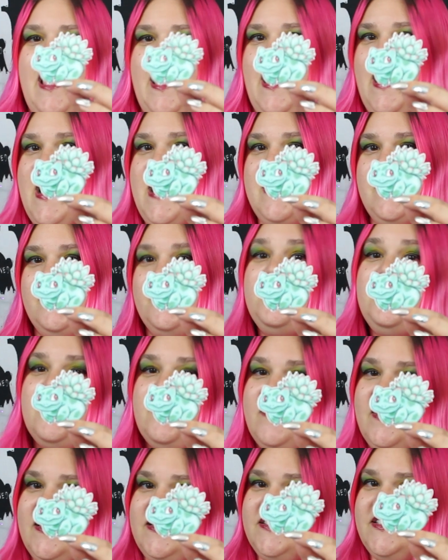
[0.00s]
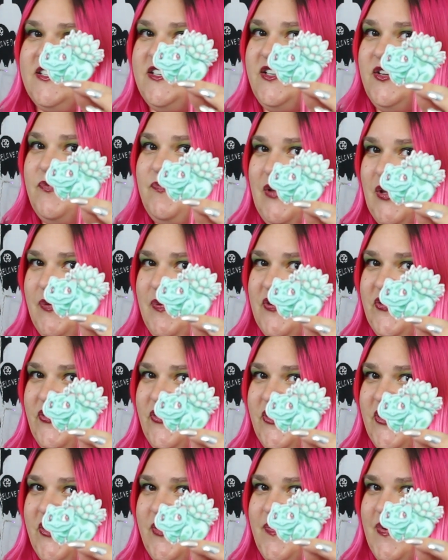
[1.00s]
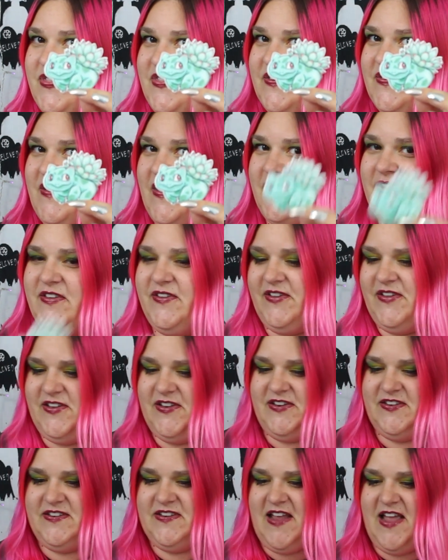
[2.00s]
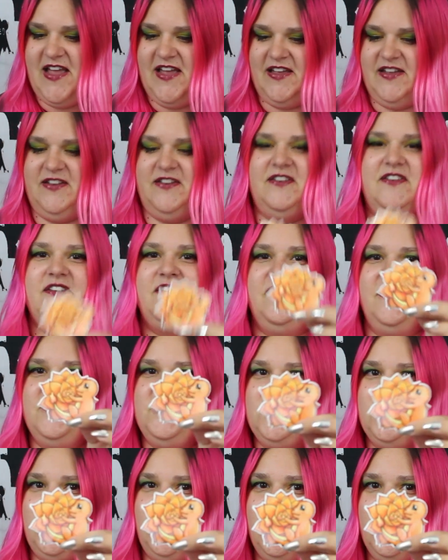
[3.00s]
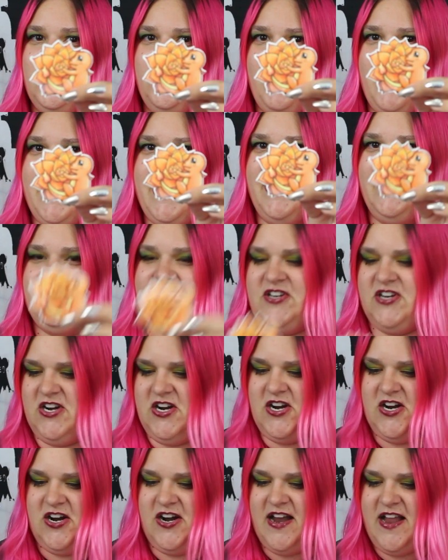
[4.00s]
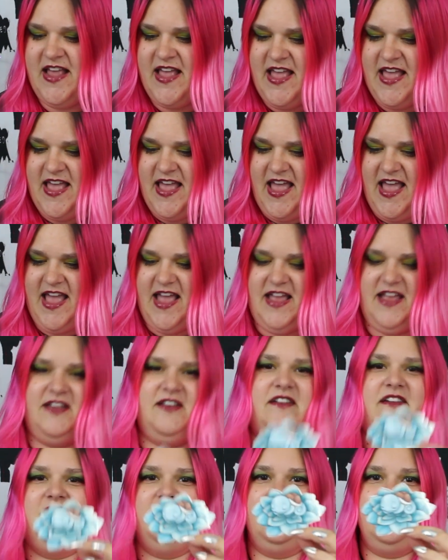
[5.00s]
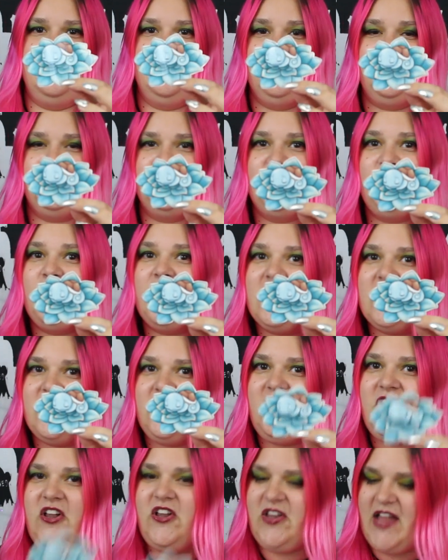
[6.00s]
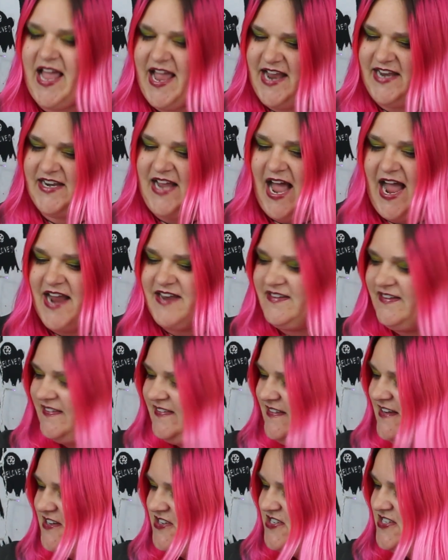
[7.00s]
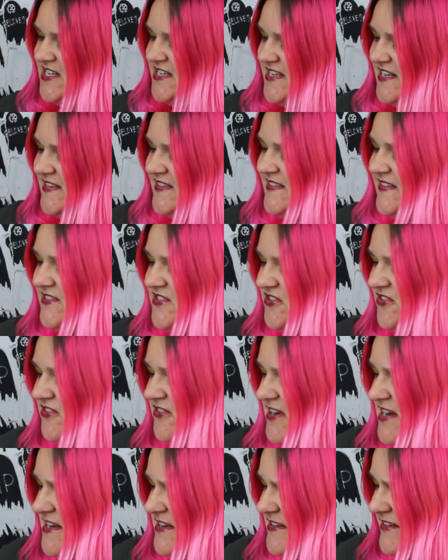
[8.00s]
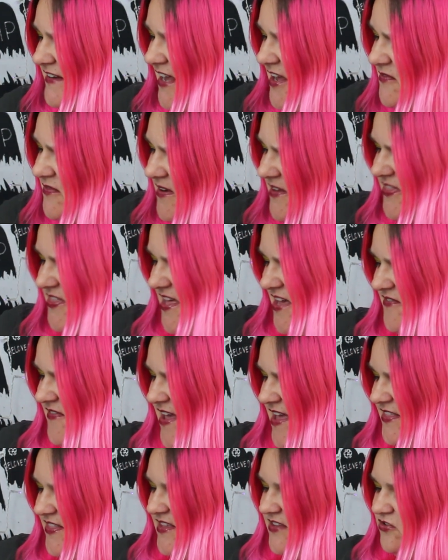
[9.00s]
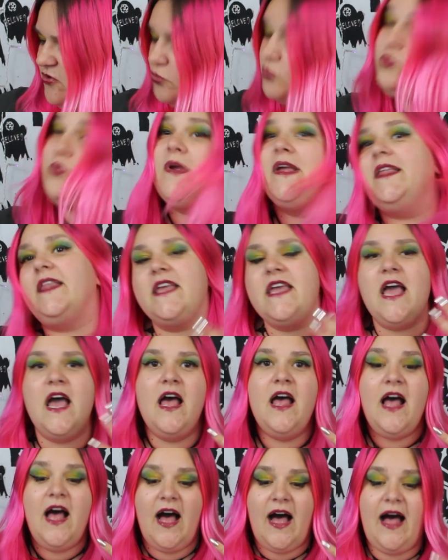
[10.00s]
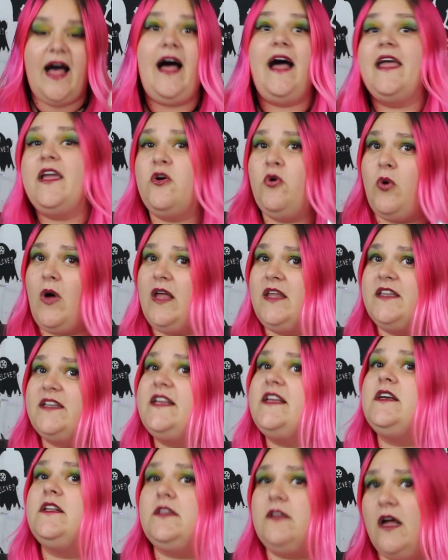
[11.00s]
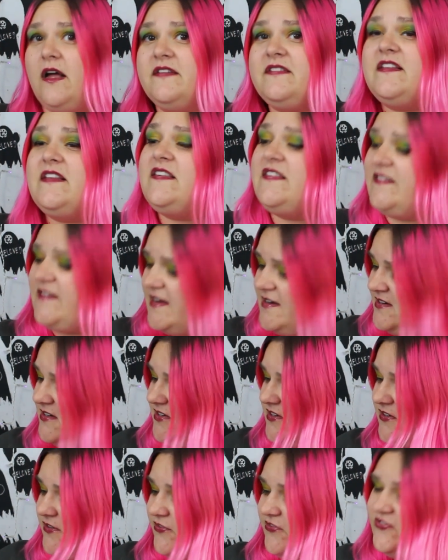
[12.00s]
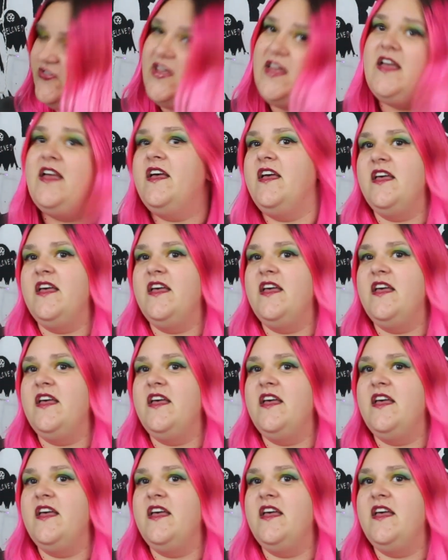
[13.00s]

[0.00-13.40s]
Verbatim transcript: And you got little Bulbasaur with the succulent, and Charmander, and Squirtle, and I just, she did such a great job with them, and these are really high quality glossy stickers